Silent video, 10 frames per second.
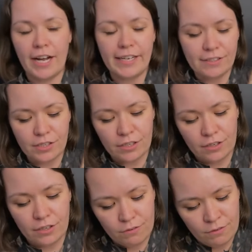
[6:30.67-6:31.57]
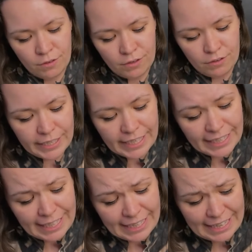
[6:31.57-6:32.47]
I didn't
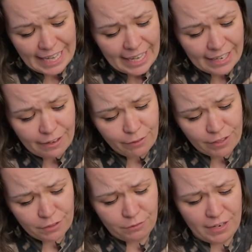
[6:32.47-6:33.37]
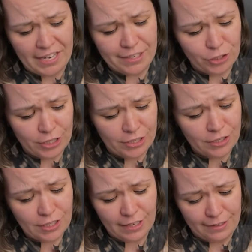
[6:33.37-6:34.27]
really think of the
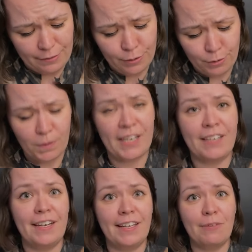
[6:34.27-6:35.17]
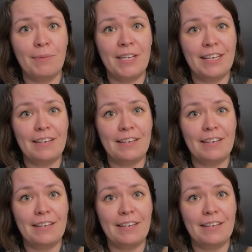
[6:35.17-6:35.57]
directions that I was winding them in,